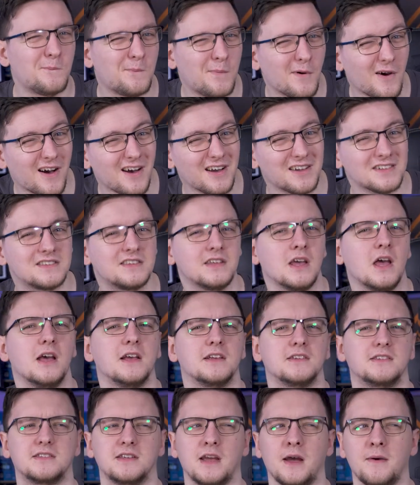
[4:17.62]
but
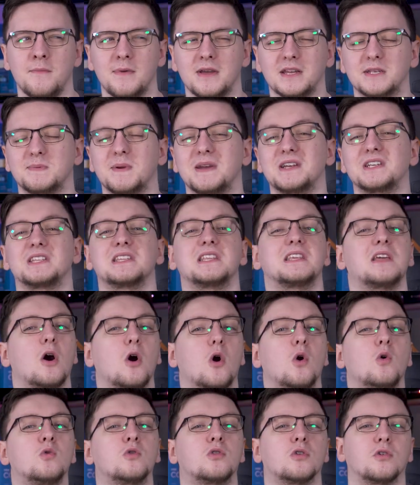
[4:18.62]
some, especially
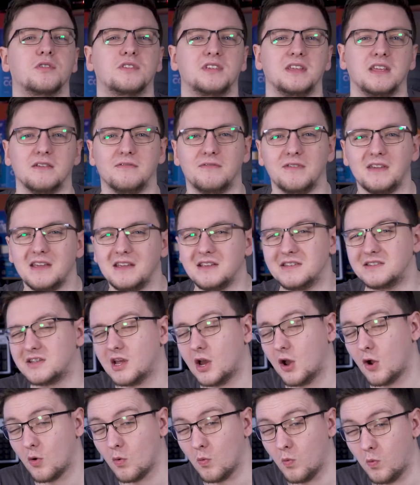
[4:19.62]
older TVs,